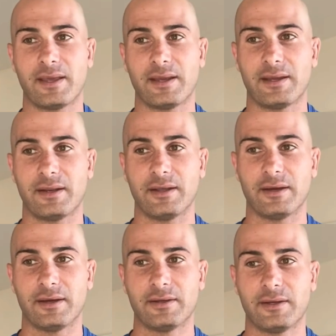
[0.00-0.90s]
and
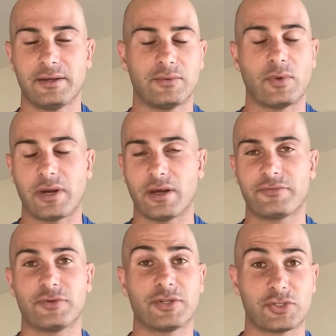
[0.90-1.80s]
why
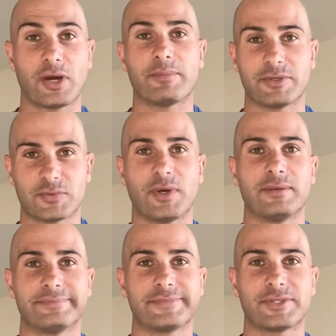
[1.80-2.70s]
not for DeChapo as
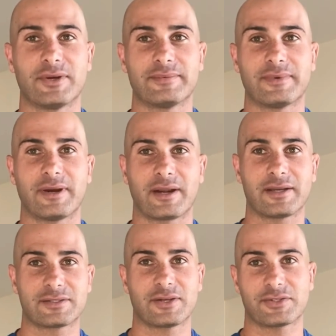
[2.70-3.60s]
well. So, all right,
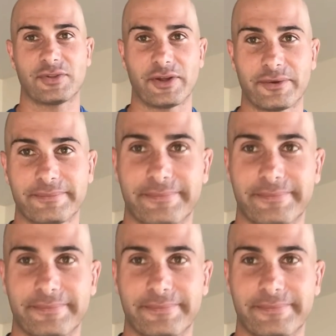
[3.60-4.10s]
guys, talk to you later.